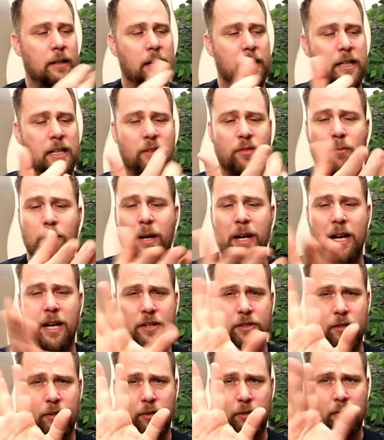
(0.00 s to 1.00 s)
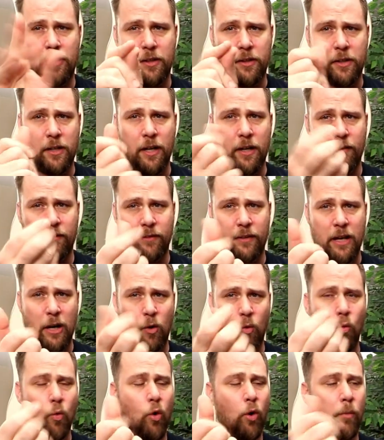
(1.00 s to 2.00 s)
Like even my hands are kind of
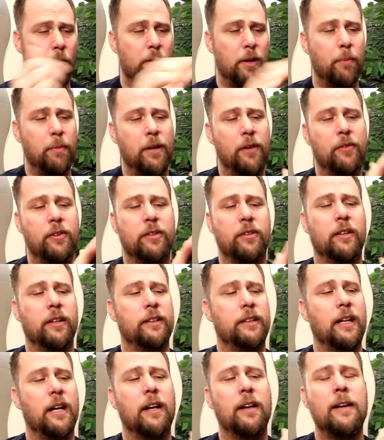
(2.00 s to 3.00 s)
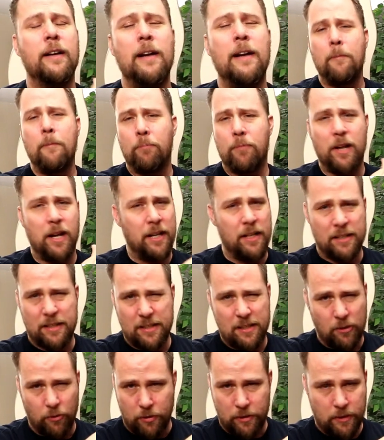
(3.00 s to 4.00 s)
now warmed up and everything like that, and it's
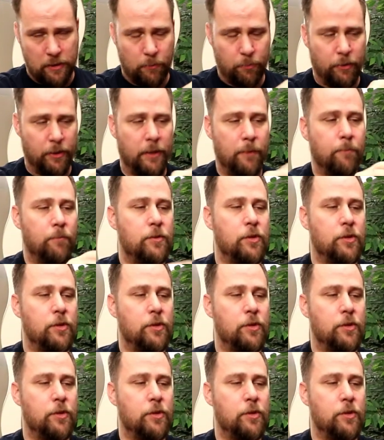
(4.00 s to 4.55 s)
still slippery.